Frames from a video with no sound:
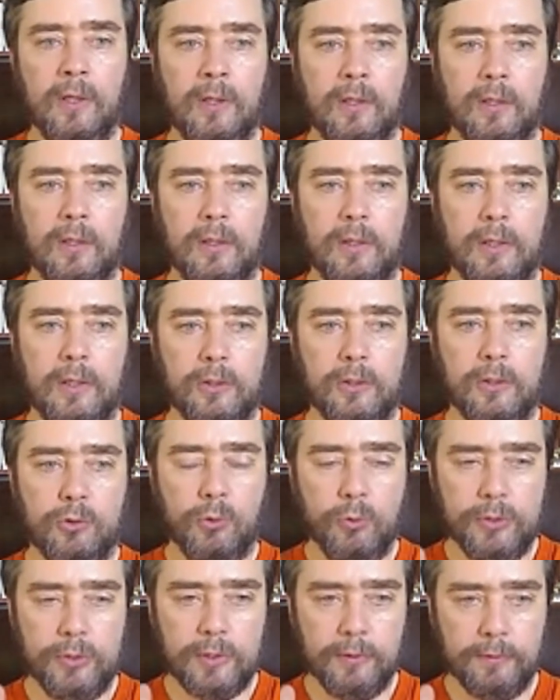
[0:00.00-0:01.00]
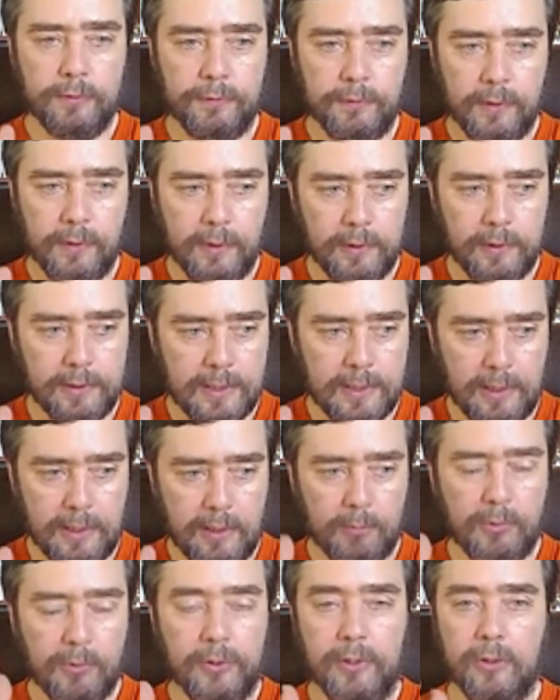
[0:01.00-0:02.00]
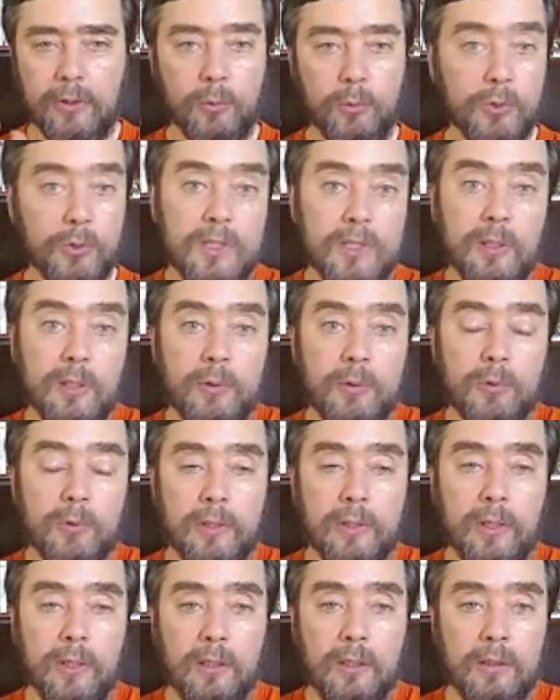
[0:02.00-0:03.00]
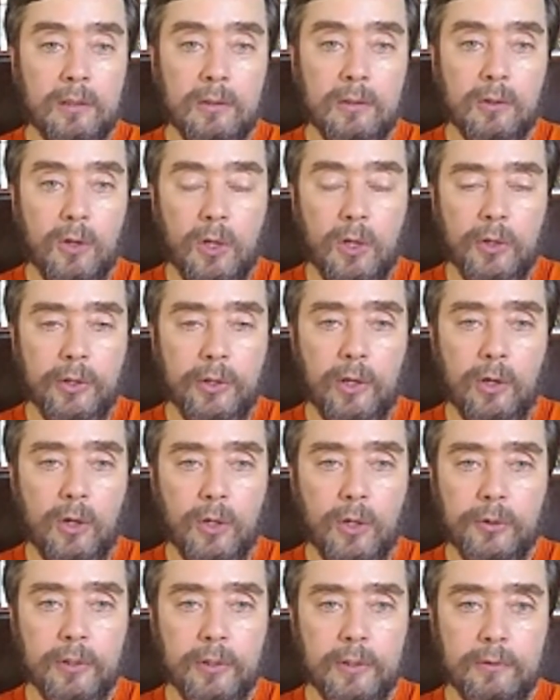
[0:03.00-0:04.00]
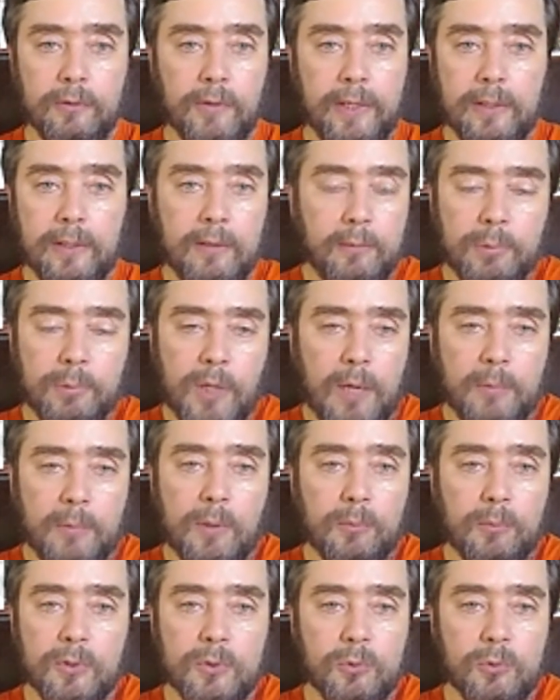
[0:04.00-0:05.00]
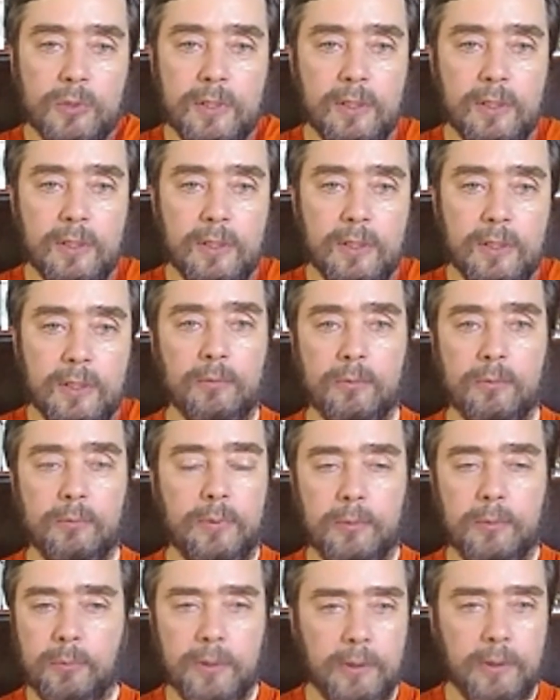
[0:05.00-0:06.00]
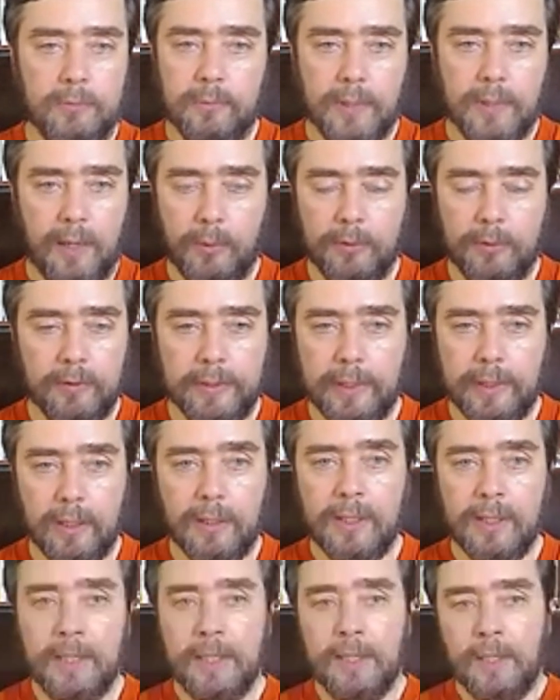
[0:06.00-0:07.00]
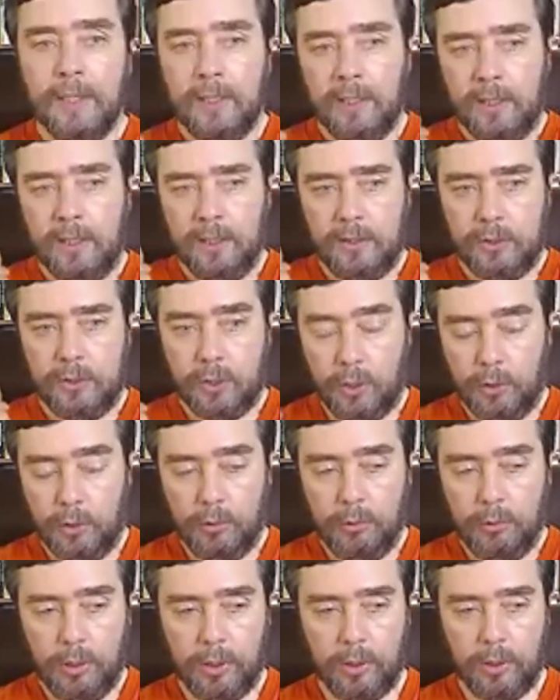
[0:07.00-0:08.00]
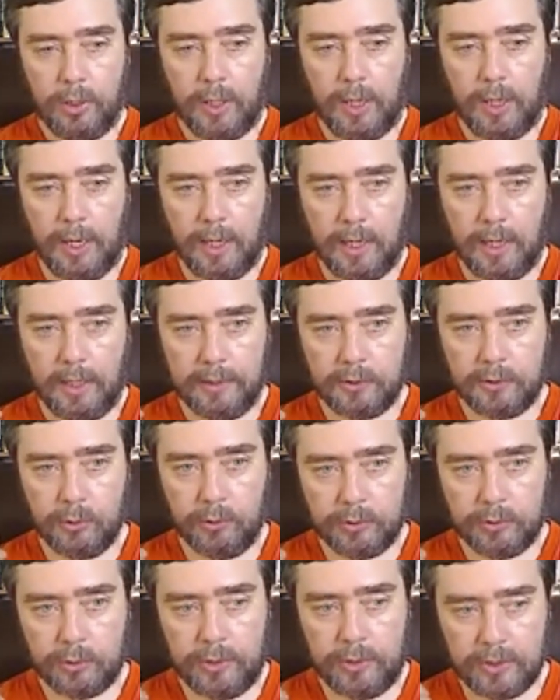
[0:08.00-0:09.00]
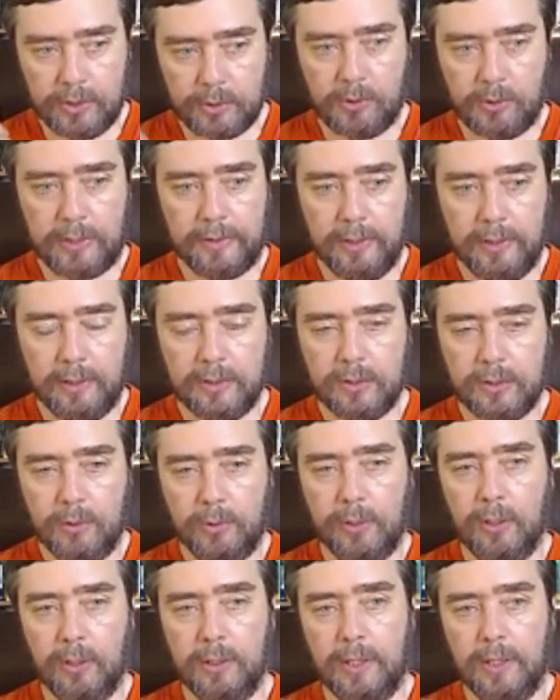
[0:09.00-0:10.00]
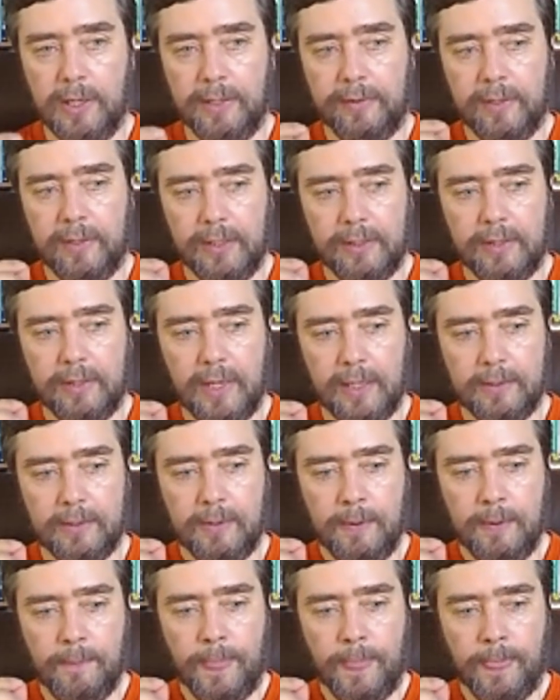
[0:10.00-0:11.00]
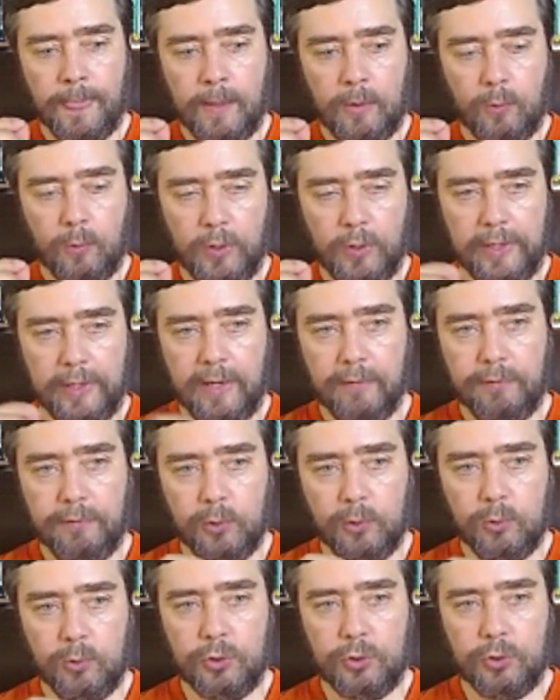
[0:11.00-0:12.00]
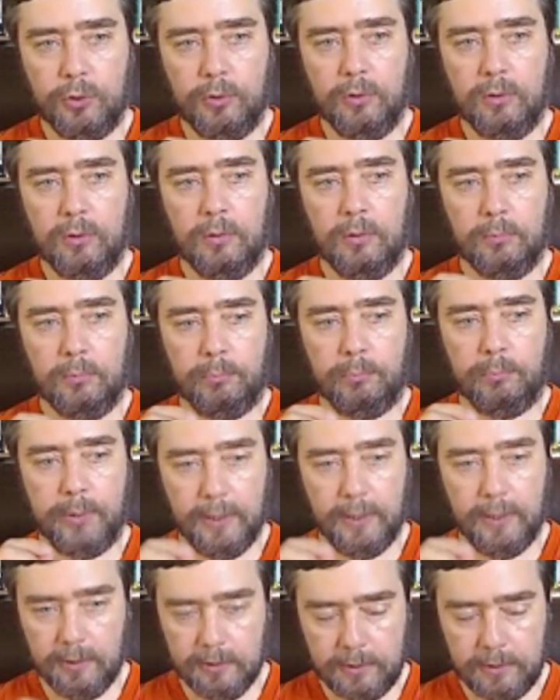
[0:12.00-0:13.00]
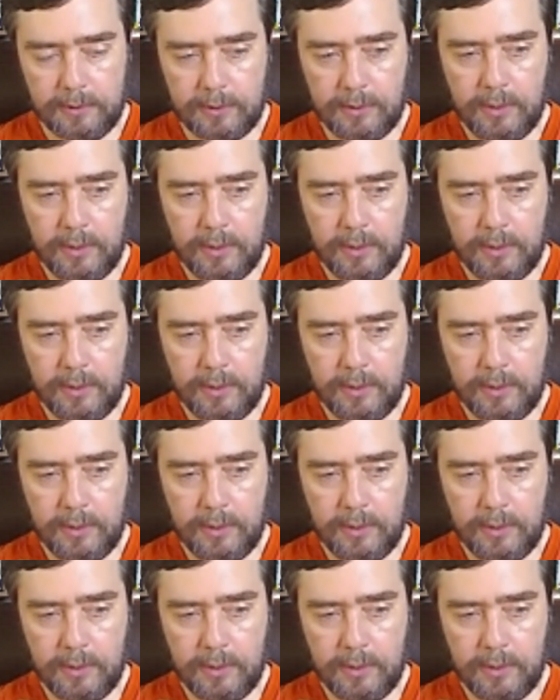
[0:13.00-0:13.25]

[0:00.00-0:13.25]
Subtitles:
the truths of let's say number theory would still be what they are. All the prime numbers would still be however they are. So here's what I think is going on. I think that what evolution builds